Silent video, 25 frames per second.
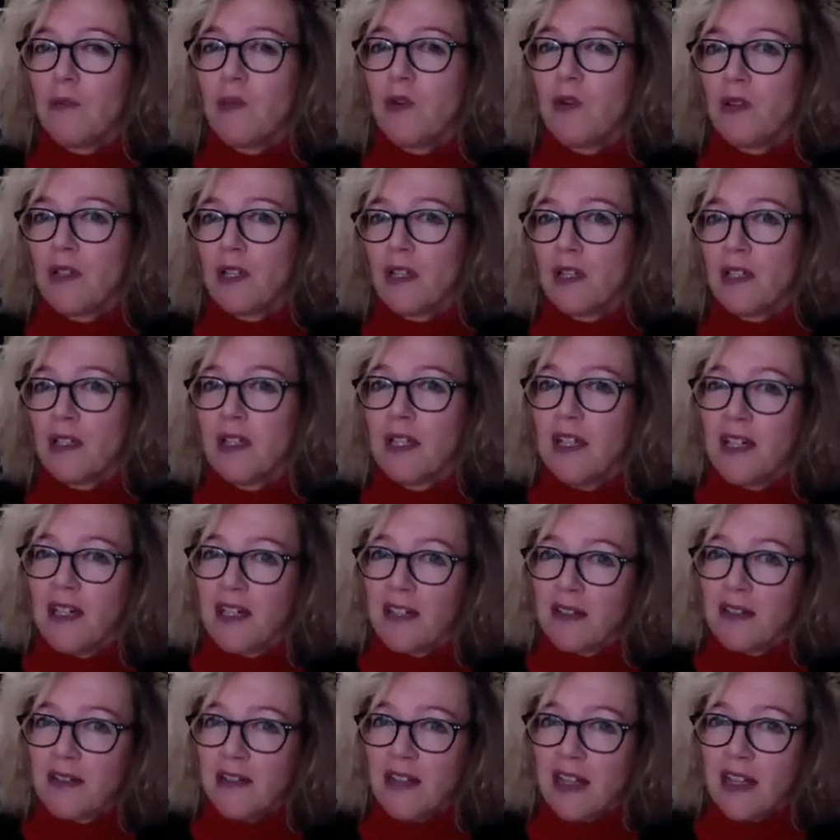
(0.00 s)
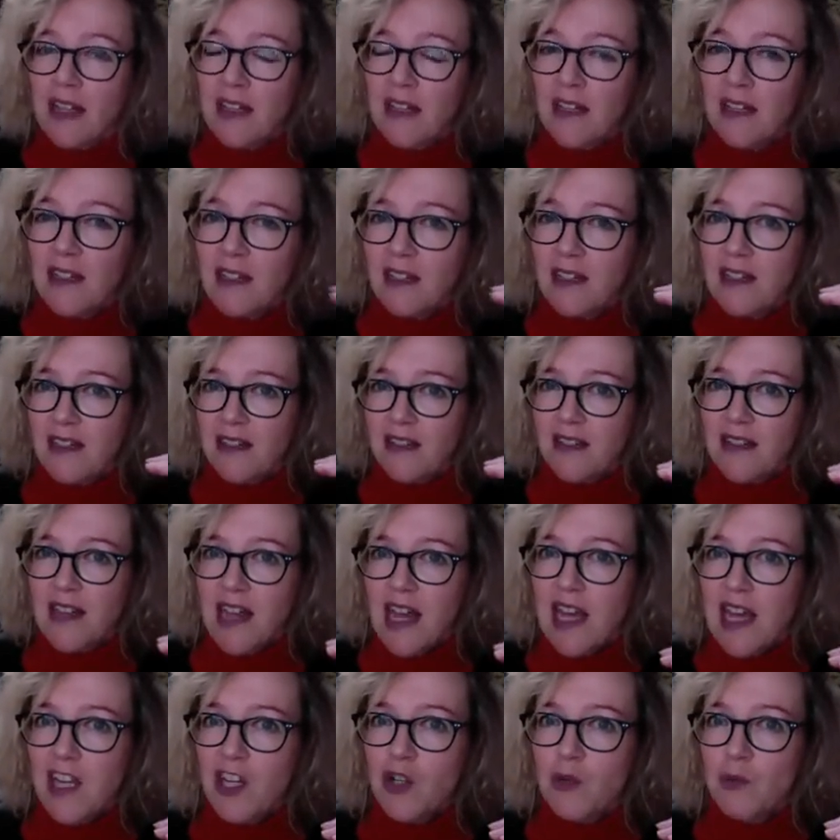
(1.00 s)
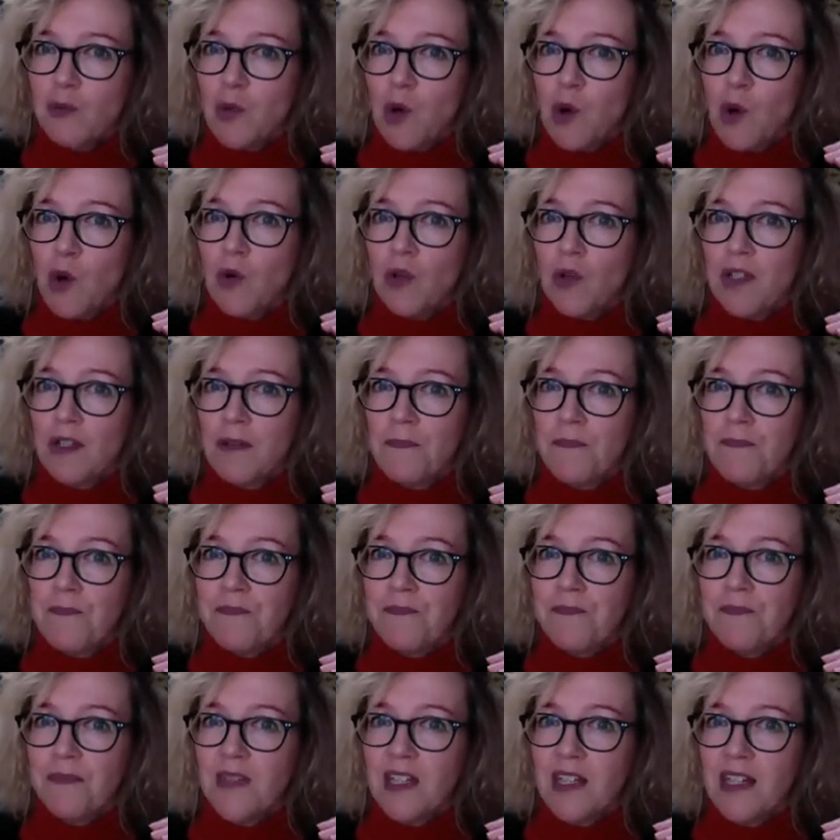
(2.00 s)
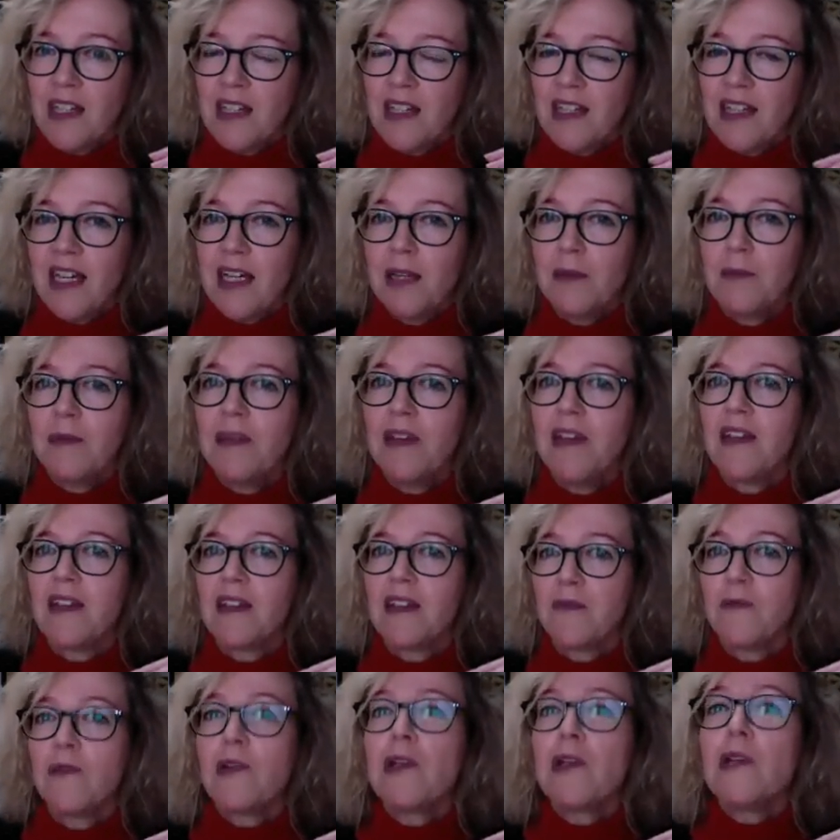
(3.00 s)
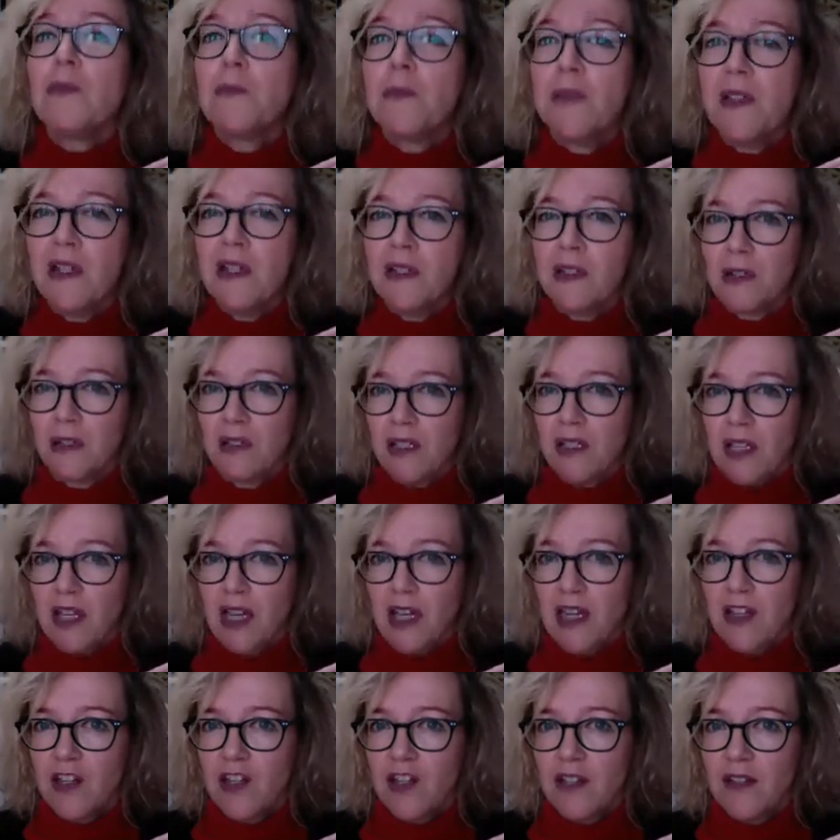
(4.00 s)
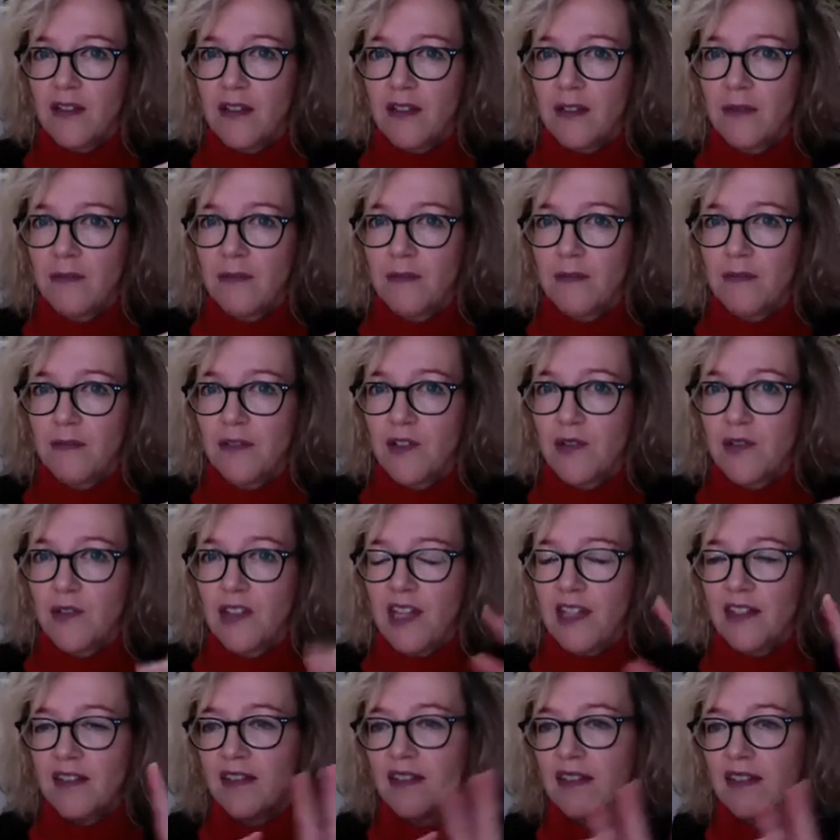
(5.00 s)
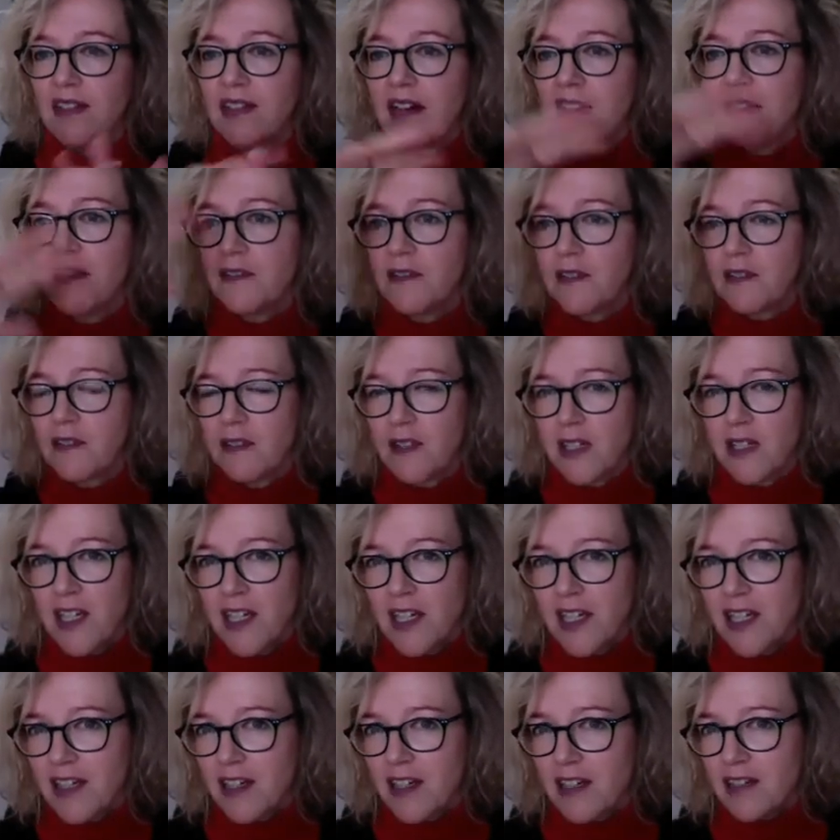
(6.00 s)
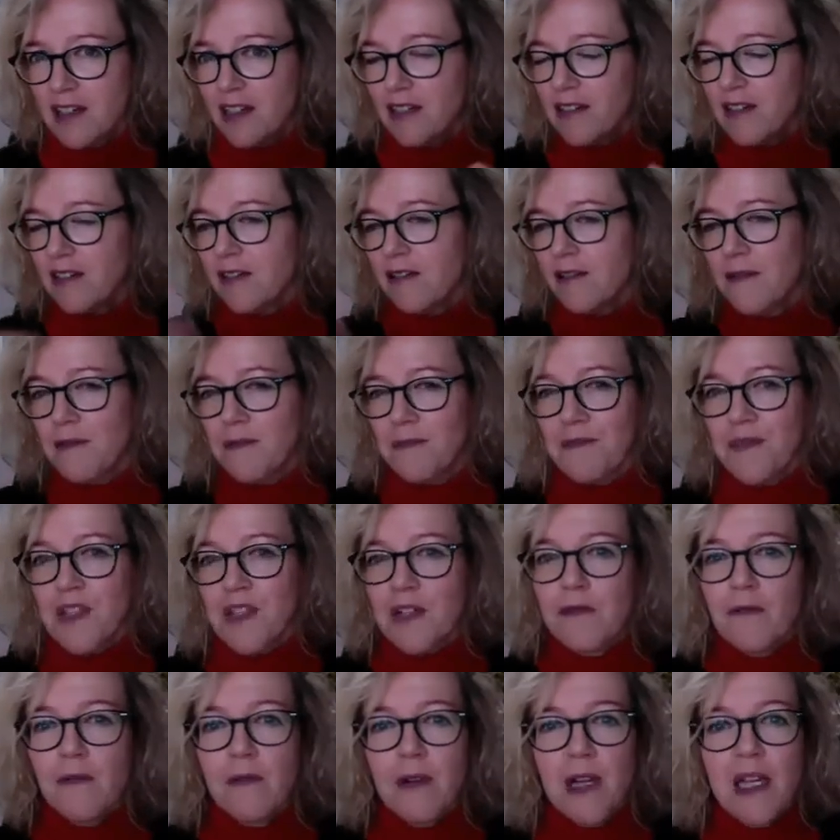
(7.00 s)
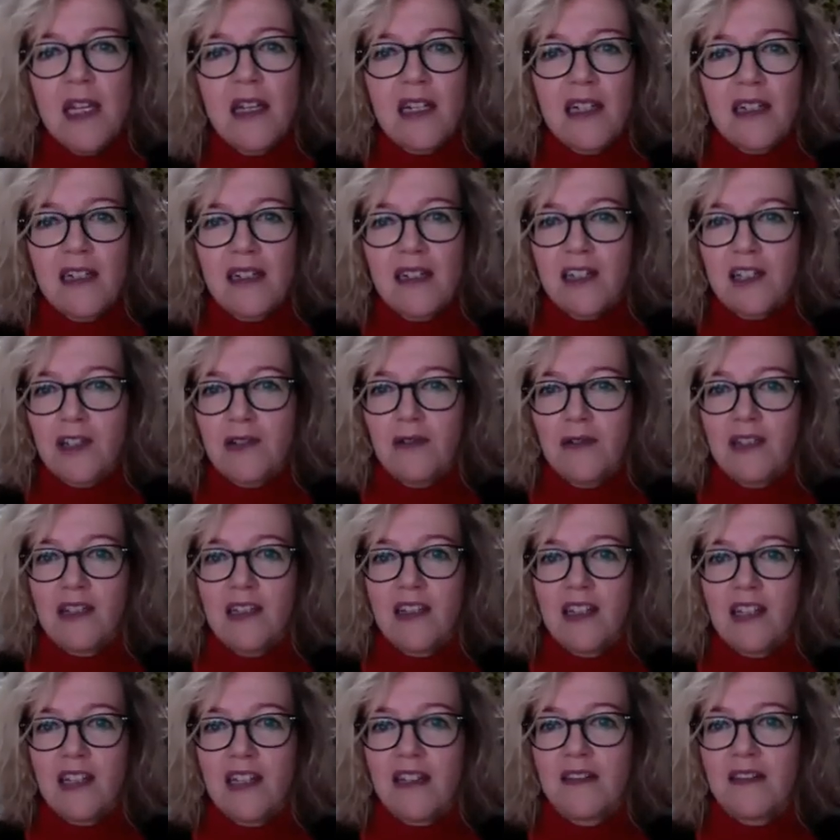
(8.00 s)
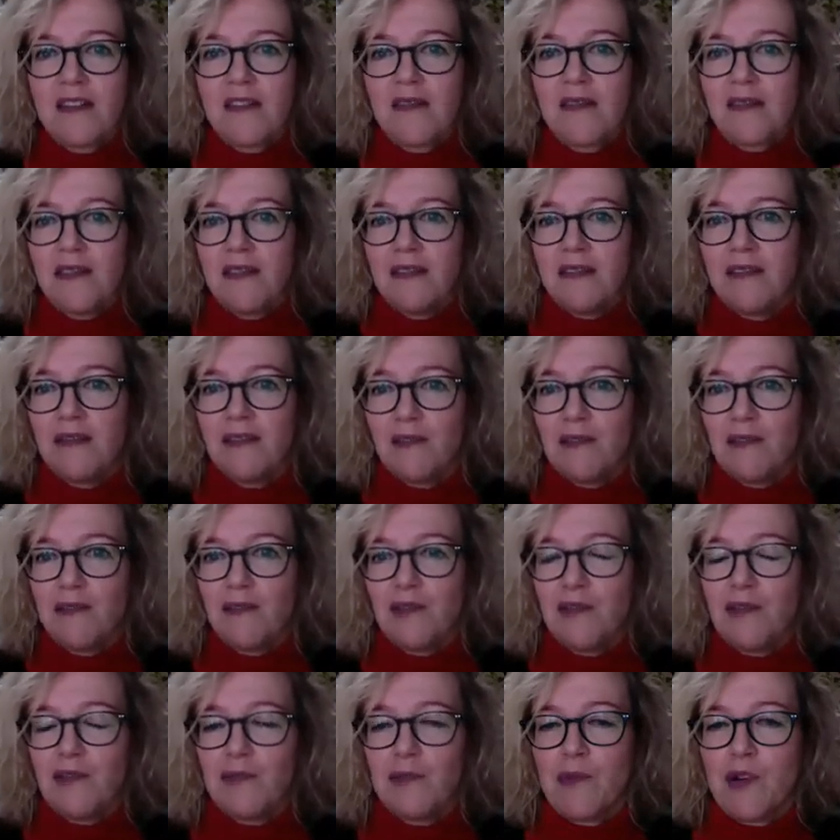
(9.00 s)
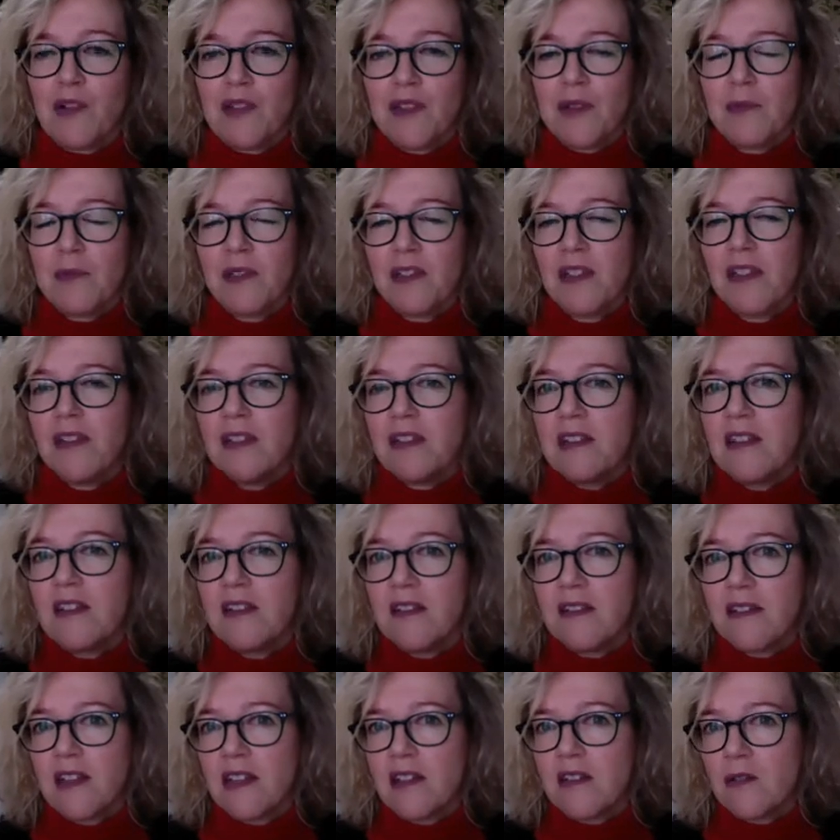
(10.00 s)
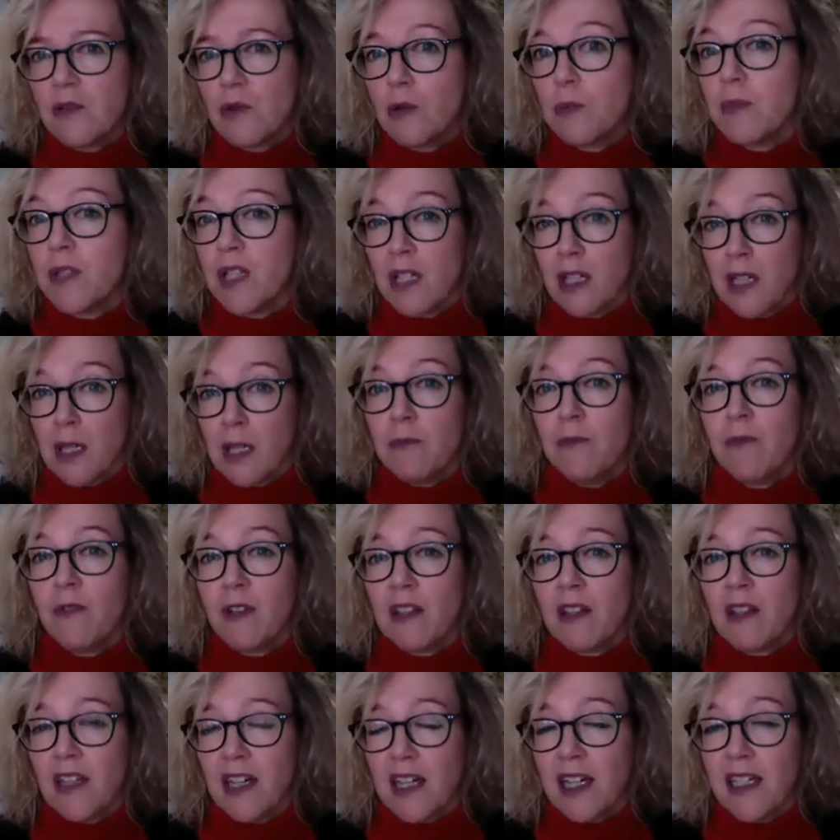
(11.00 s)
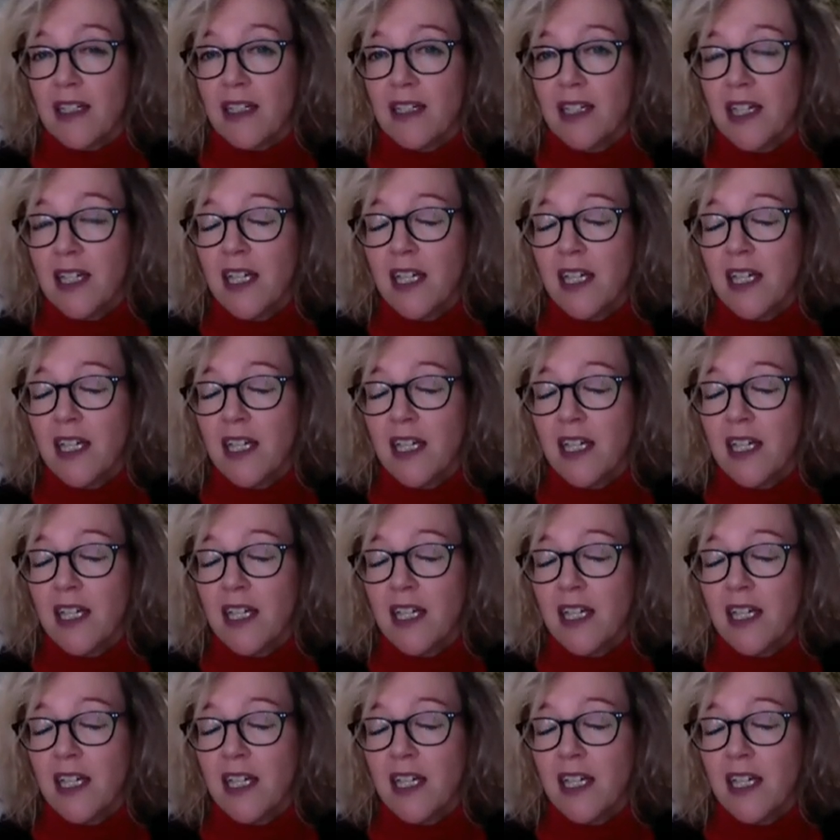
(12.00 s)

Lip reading: on, say, in a sage mode, it can be and will be contagious. So that's another arena actually that's of possibilities that's opening up with that.